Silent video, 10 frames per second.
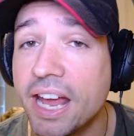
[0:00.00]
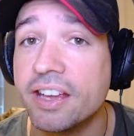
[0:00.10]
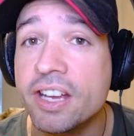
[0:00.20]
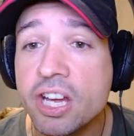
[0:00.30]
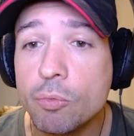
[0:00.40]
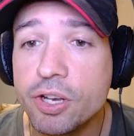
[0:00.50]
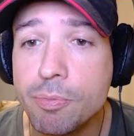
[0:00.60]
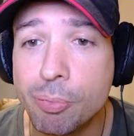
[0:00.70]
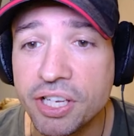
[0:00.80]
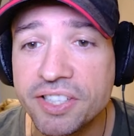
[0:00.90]
hey, when
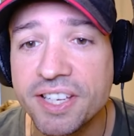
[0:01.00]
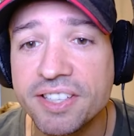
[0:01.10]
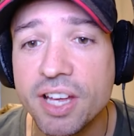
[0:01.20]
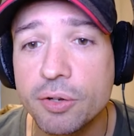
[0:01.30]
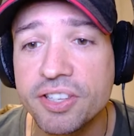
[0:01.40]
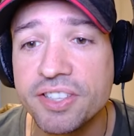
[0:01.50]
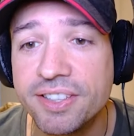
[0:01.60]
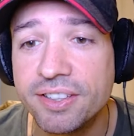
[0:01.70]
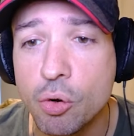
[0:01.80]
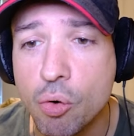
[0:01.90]
you bring
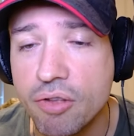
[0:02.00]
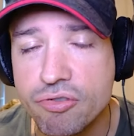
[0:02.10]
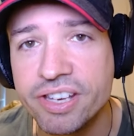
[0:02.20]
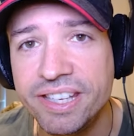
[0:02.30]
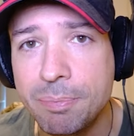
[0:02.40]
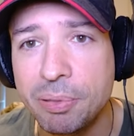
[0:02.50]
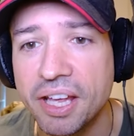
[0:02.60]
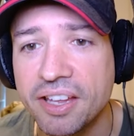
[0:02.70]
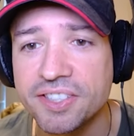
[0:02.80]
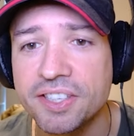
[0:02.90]
6,200
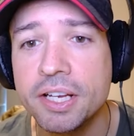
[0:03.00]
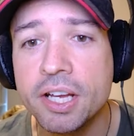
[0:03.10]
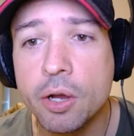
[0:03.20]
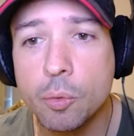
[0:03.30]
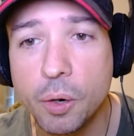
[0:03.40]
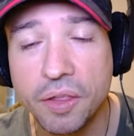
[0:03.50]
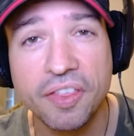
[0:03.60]
DPS with